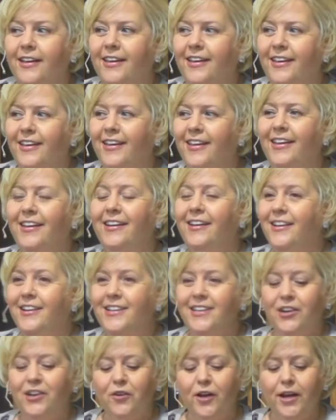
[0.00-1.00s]
you could
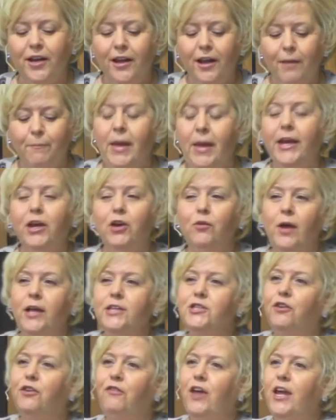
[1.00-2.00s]
do it. Make your
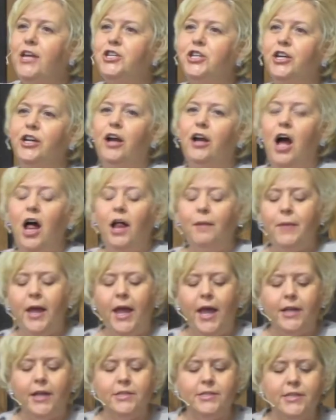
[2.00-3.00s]
reservation. Call them
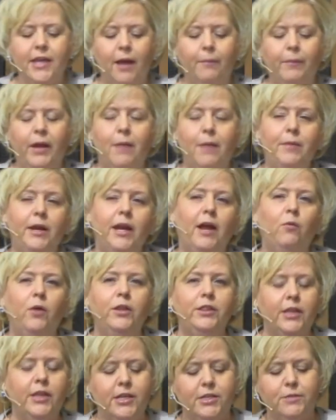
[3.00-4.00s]
ahead and say, I'm coming. I
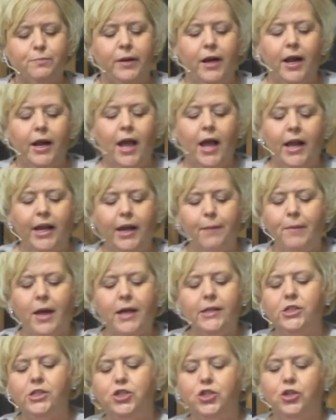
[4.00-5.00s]
want this, but I got to get
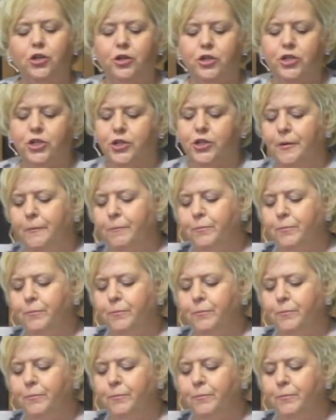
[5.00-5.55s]
back to church.